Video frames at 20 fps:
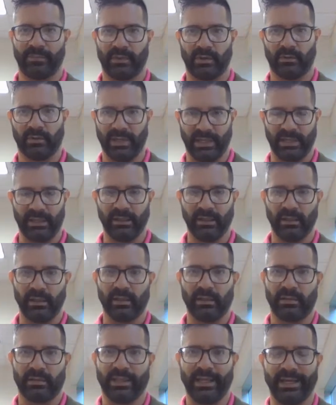Okay?
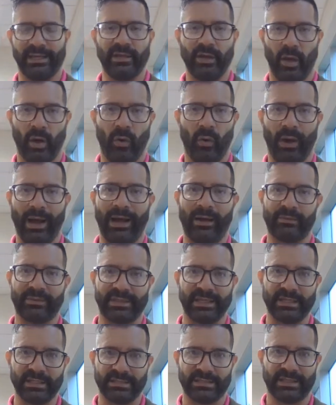They know how
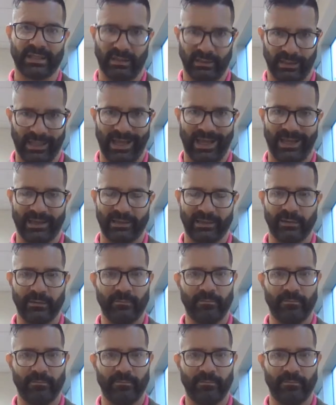things collide.